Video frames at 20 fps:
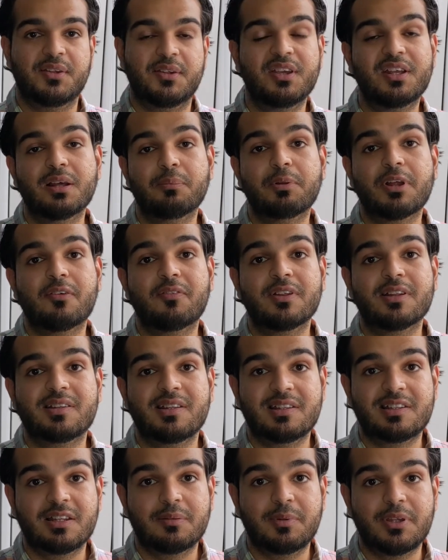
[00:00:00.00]
You can apply for the
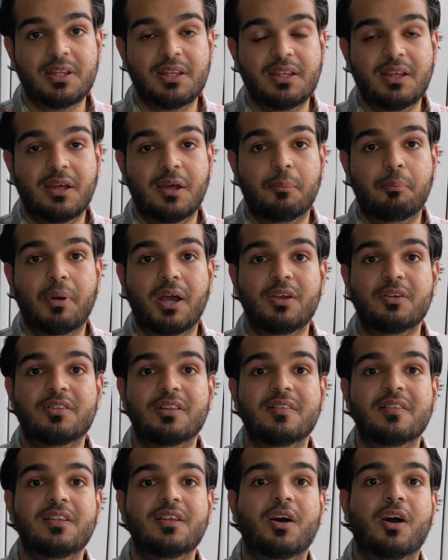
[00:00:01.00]
CCB by
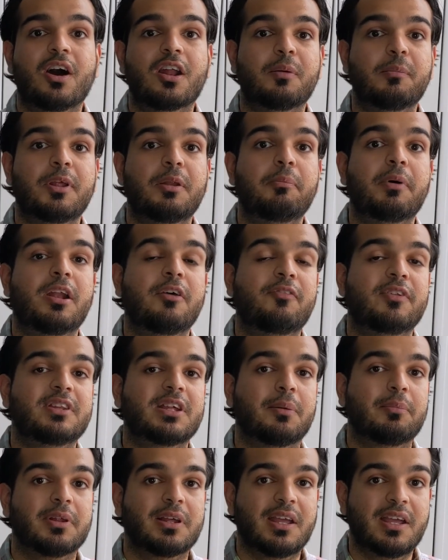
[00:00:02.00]
using the automated
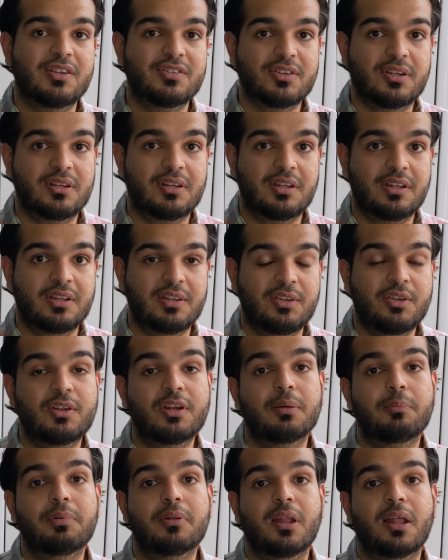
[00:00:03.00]
benefits application. You
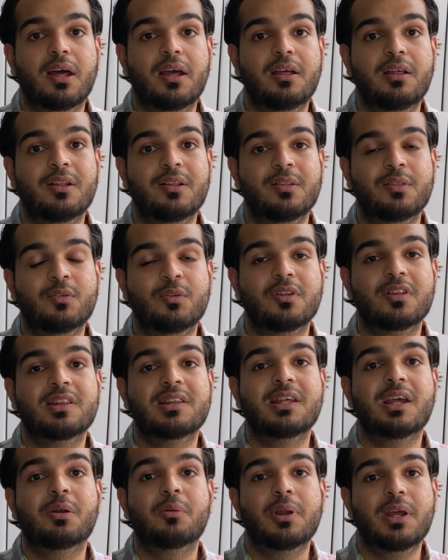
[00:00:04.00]
can apply to the
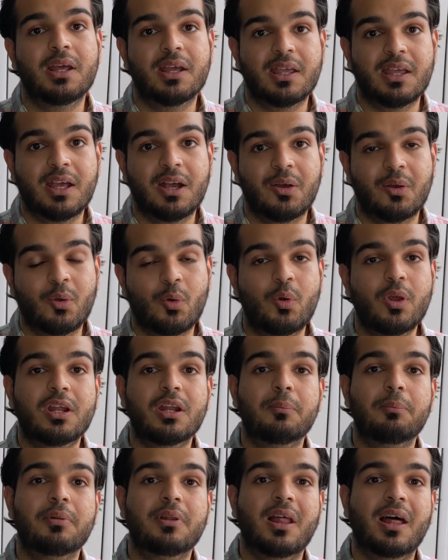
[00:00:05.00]
CRA account, or you
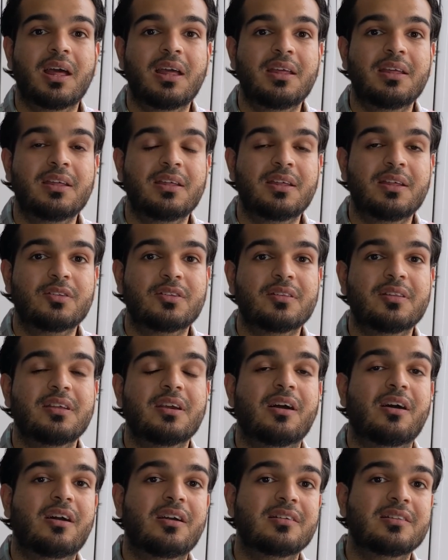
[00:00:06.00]
can apply using
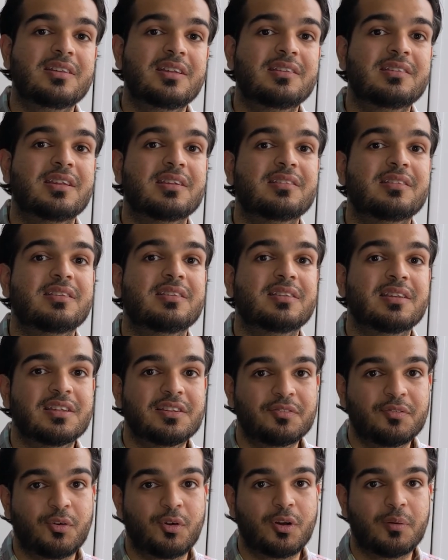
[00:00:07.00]
the
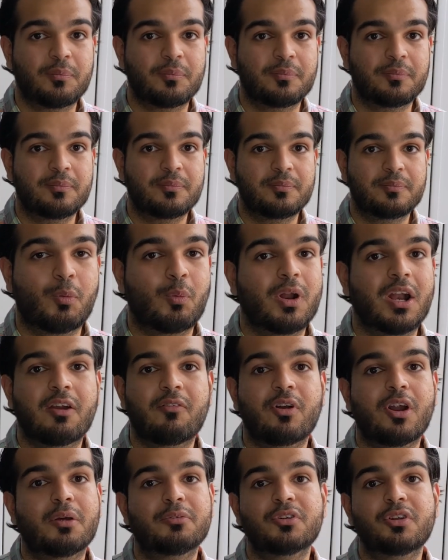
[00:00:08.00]
RC66 form. But
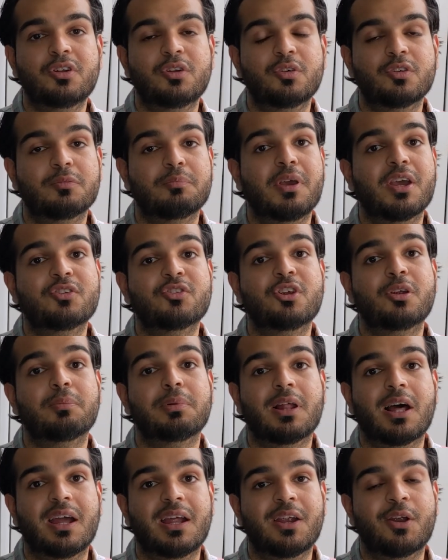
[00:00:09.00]
whatever option you use, make sure you
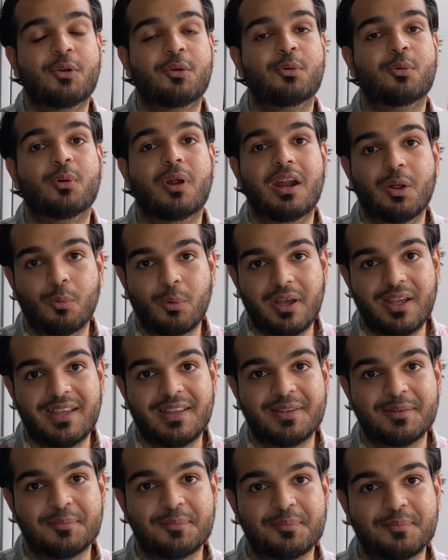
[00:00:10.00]
apply right
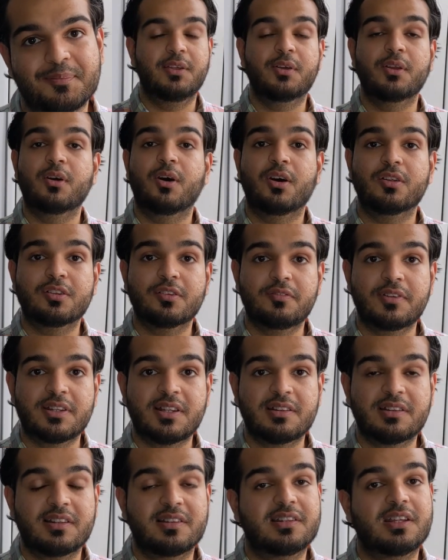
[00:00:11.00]
away. You can also
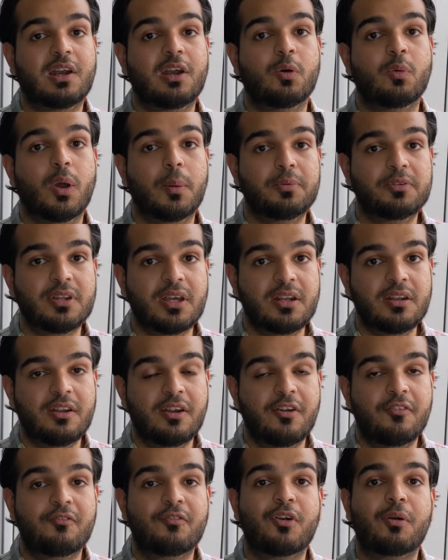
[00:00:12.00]
visit the CRA website
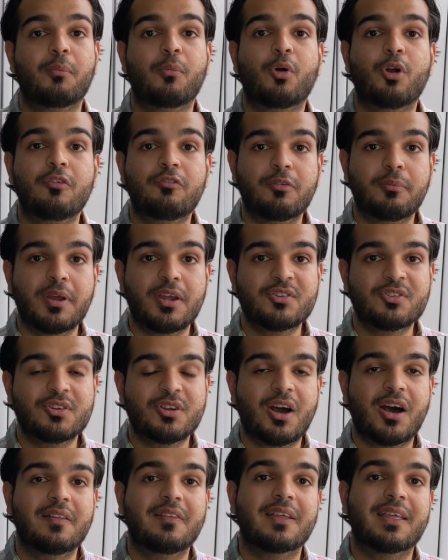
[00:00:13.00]
for more
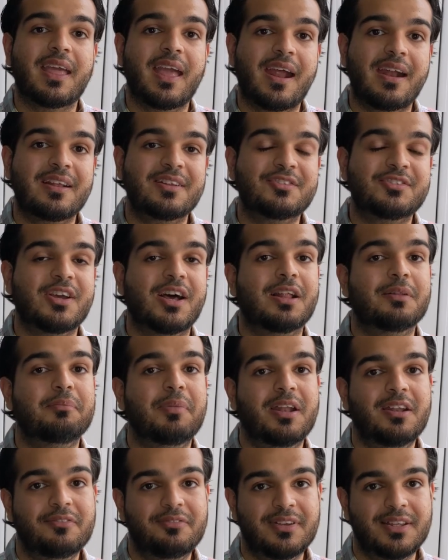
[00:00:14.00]
information on the Canada
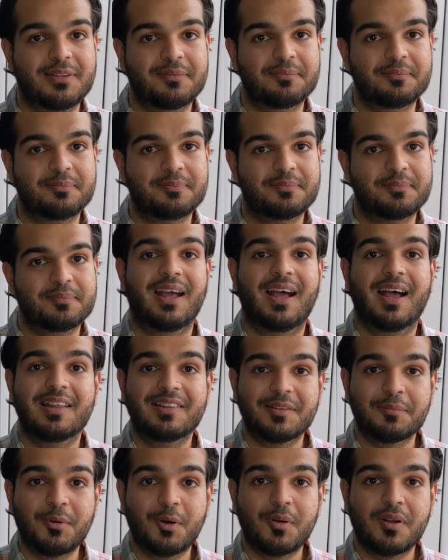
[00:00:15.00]
Child Benefit.
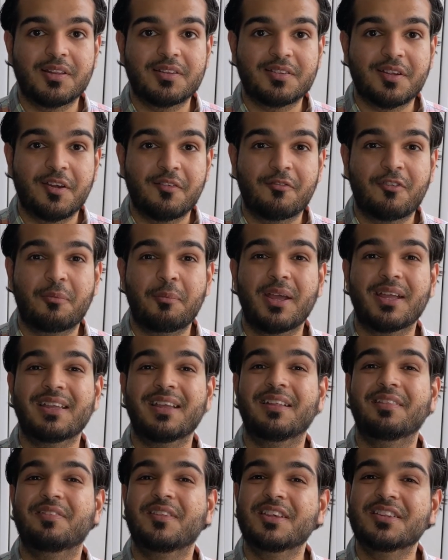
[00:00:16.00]
As a bonus, for
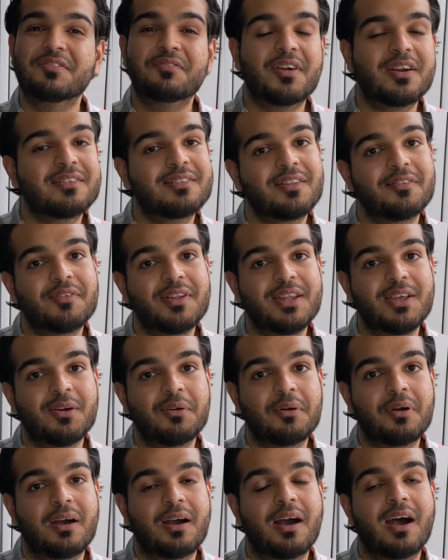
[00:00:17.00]
making it this far into the
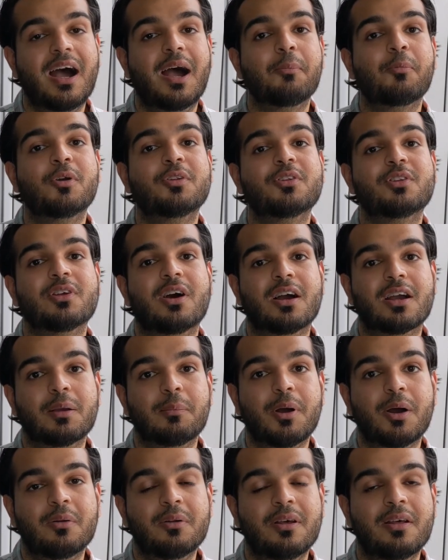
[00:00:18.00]
video, I'm going to
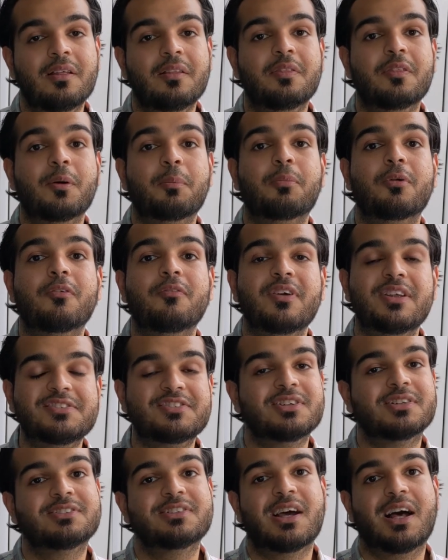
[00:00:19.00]
talk about the
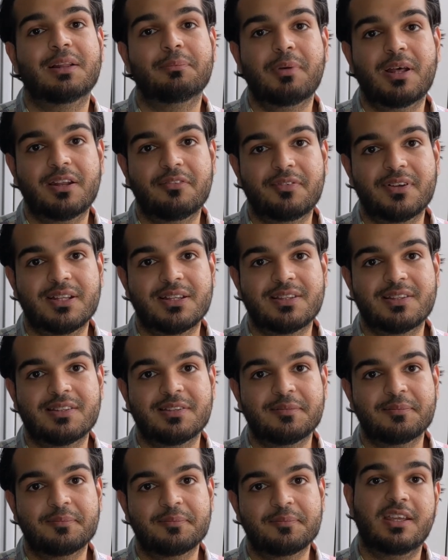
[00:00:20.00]
provincial child
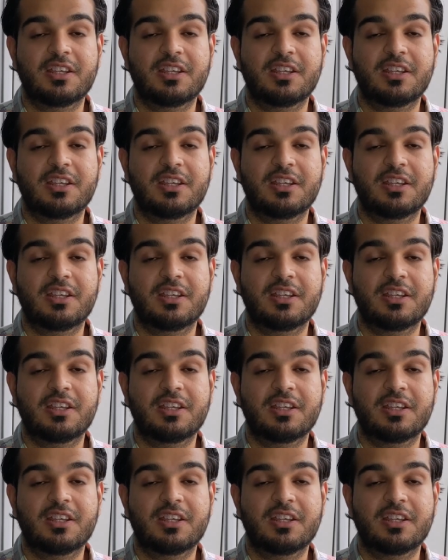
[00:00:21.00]
benefits.